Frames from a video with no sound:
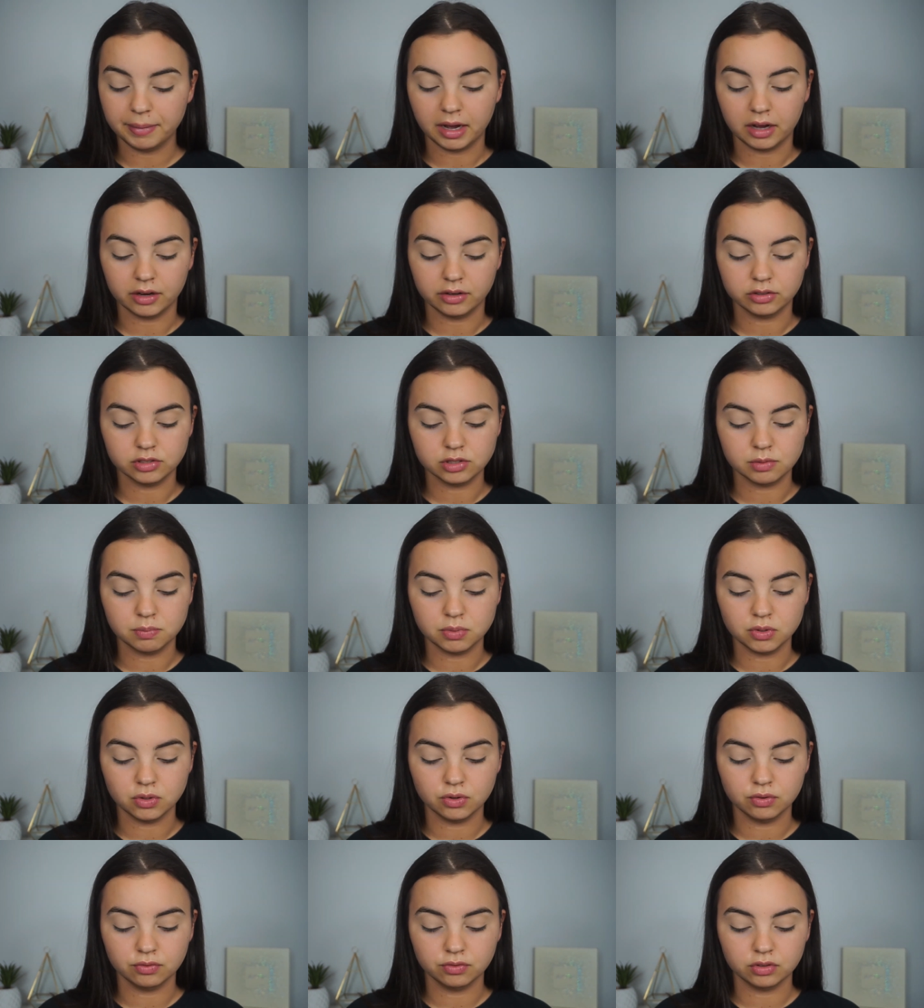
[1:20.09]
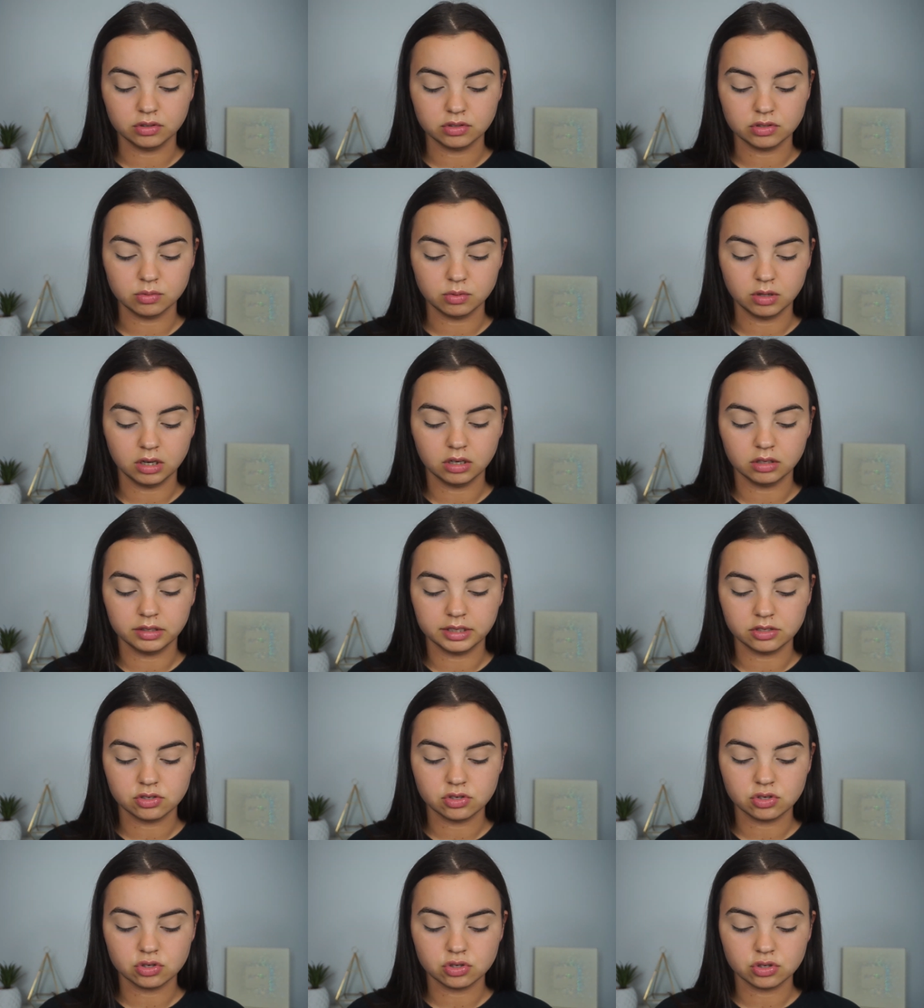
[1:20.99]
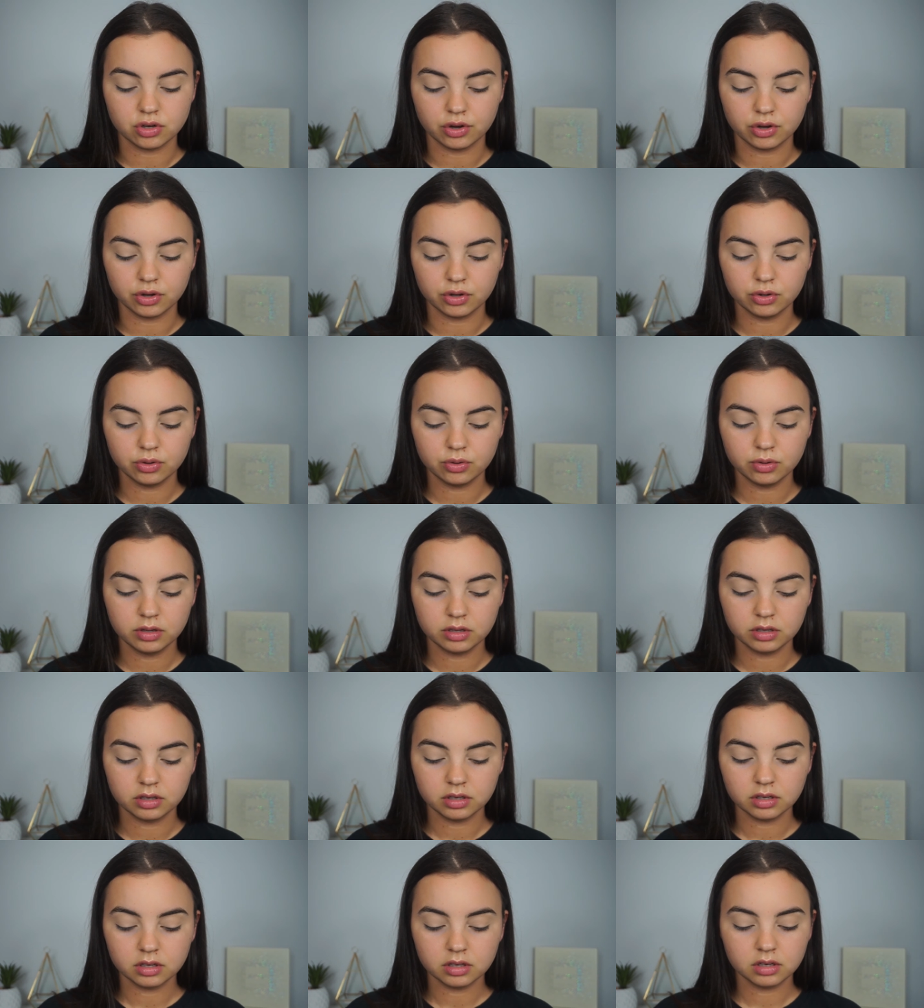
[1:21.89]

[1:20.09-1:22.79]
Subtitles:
powder is beautiful as well. It's so,